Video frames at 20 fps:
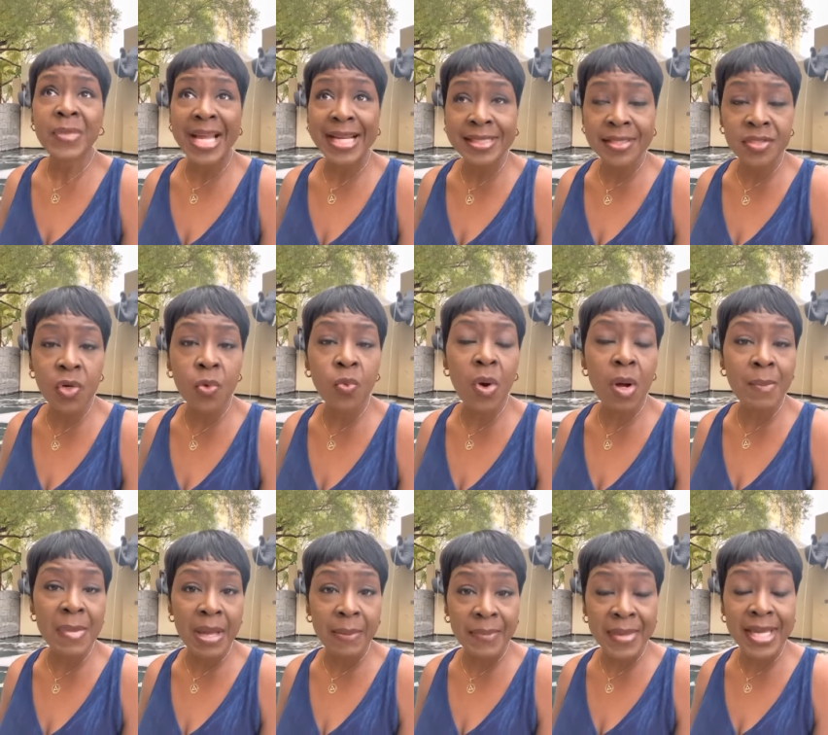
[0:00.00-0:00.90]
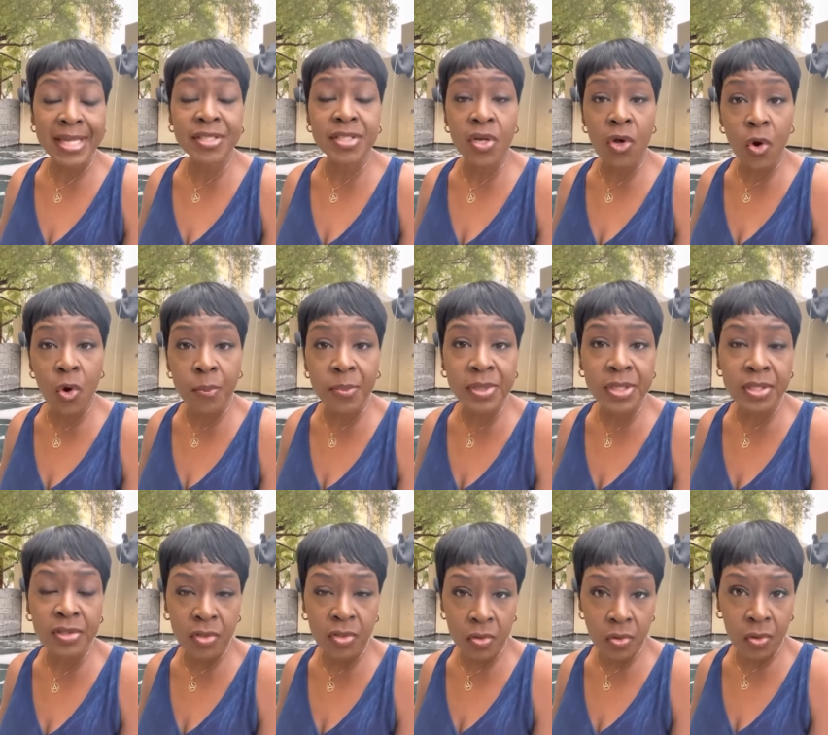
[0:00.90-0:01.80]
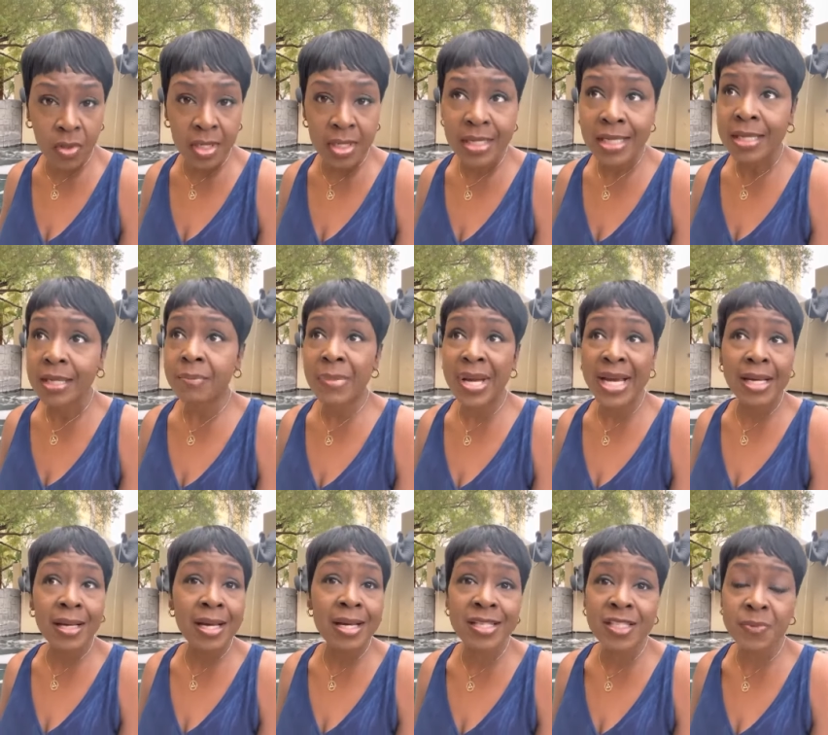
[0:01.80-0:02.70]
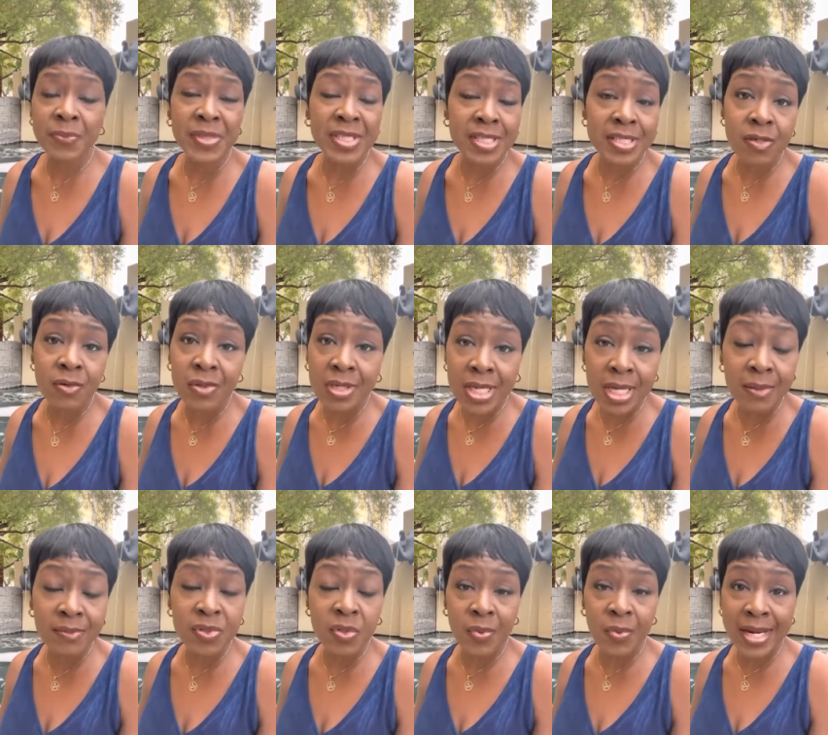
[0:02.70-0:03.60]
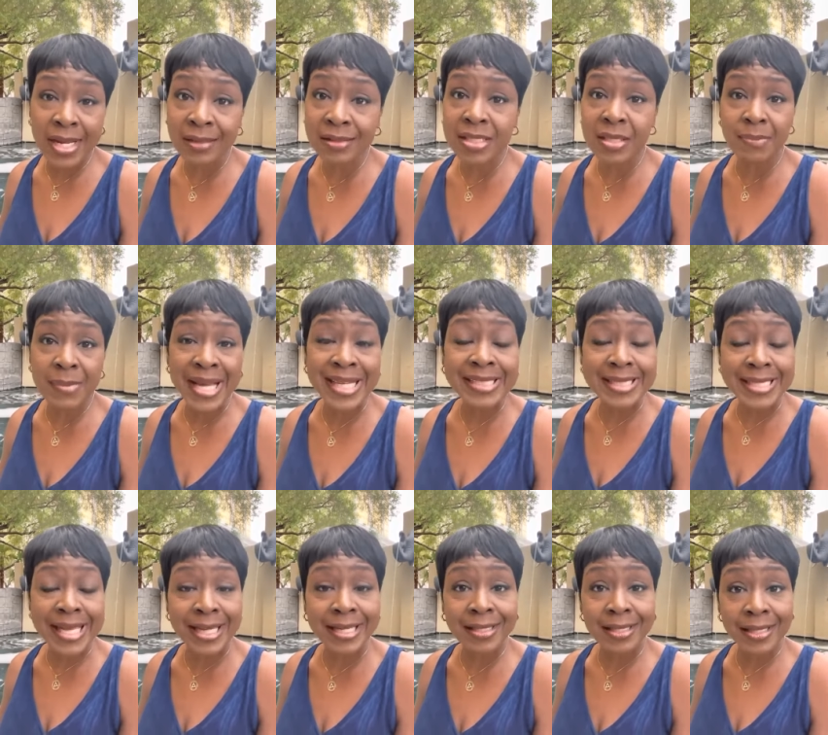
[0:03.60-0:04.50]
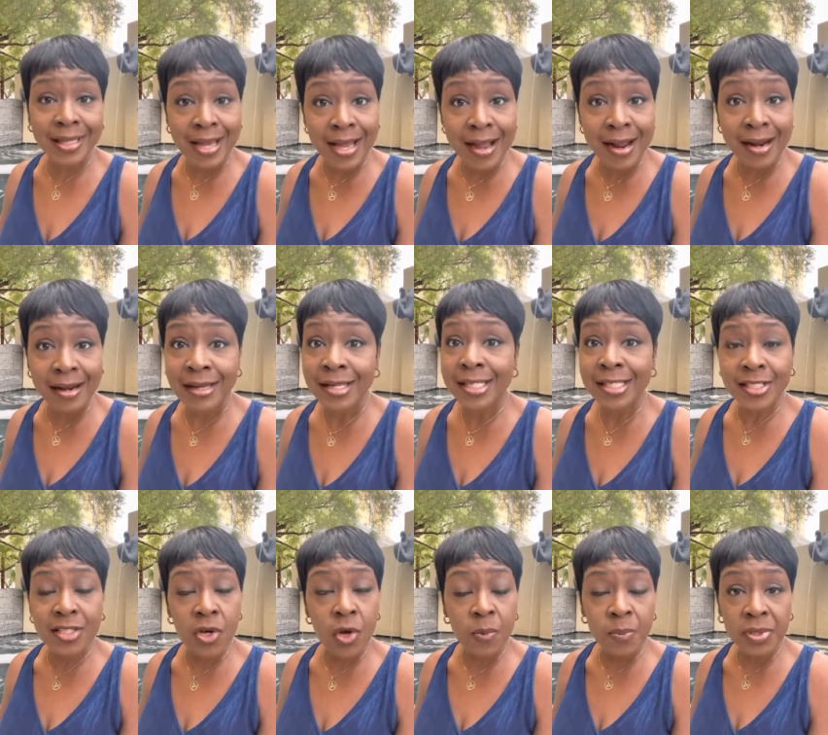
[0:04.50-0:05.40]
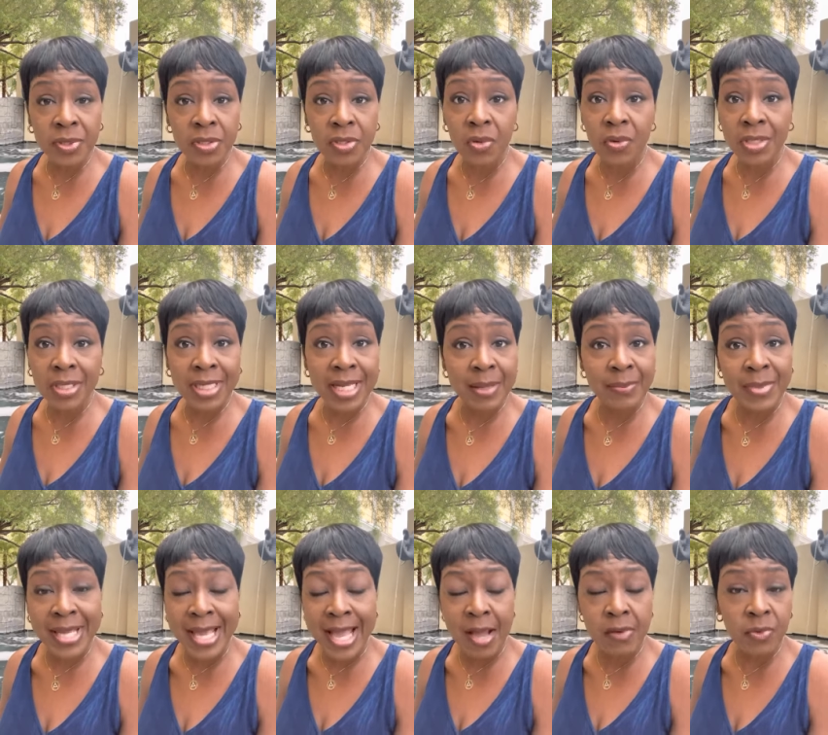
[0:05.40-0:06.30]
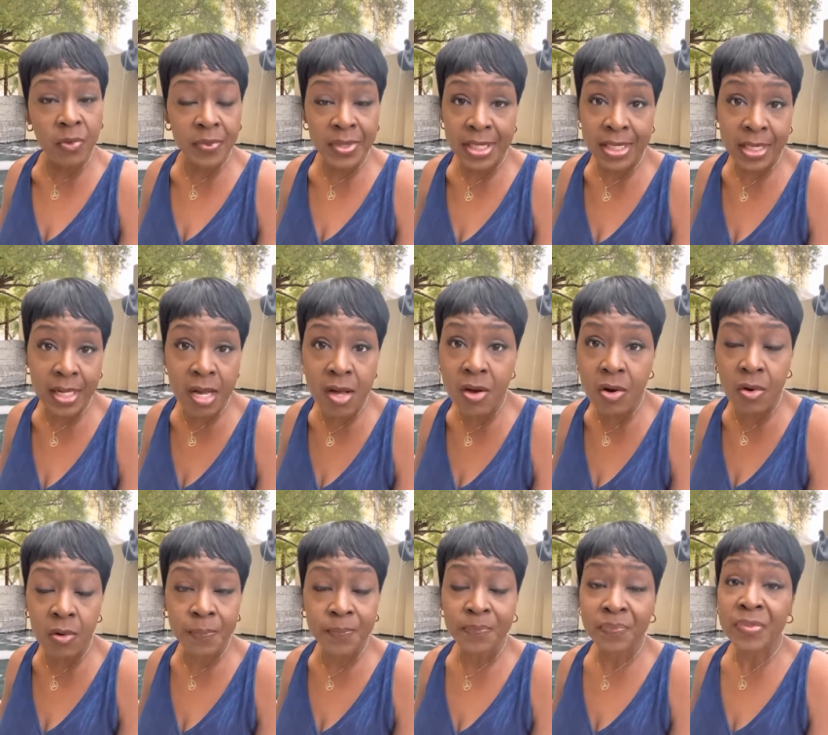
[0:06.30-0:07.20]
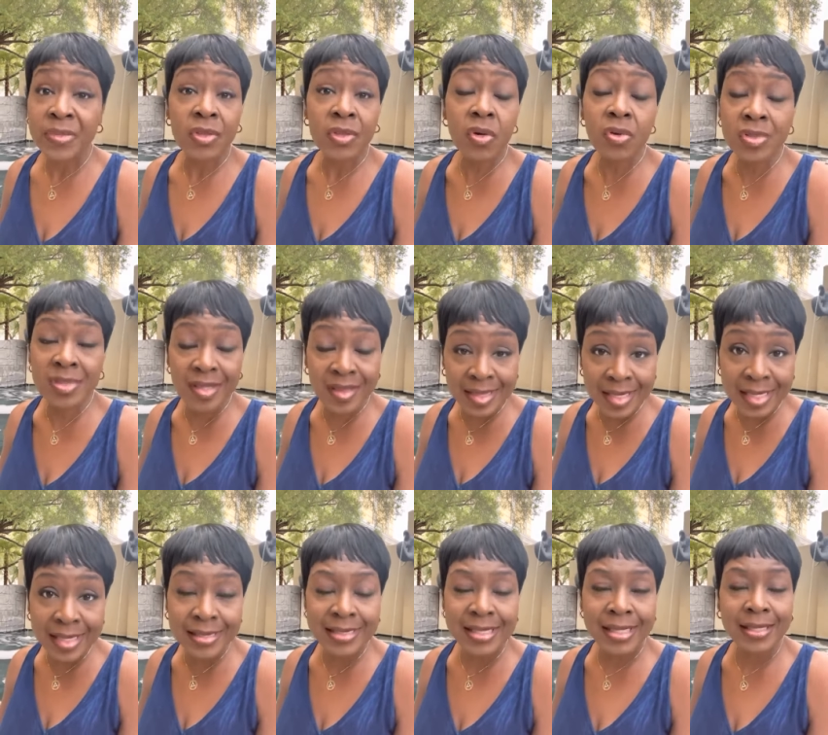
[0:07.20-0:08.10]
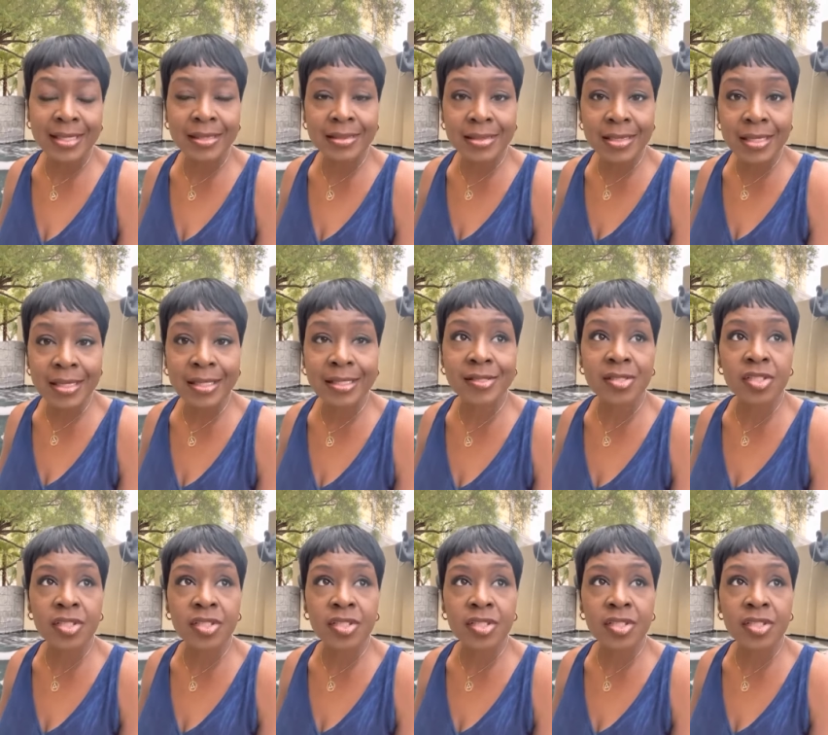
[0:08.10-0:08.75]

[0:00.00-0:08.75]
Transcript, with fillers: I still want my man to open the door. My husband still comes around to my side of the car to open the door to let me out when we get home. Those are things that he does.